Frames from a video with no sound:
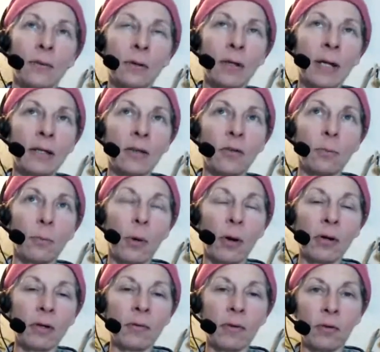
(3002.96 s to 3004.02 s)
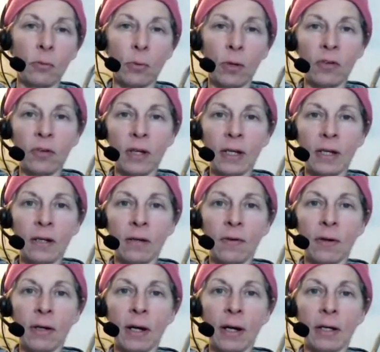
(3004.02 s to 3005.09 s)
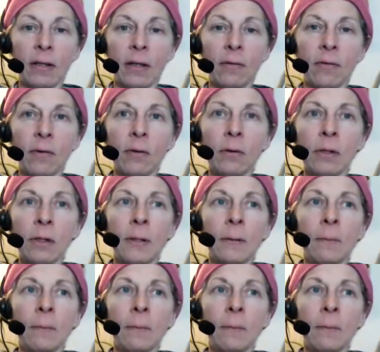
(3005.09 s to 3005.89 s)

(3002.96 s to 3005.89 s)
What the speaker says: of like this part of us resonating at a very high level.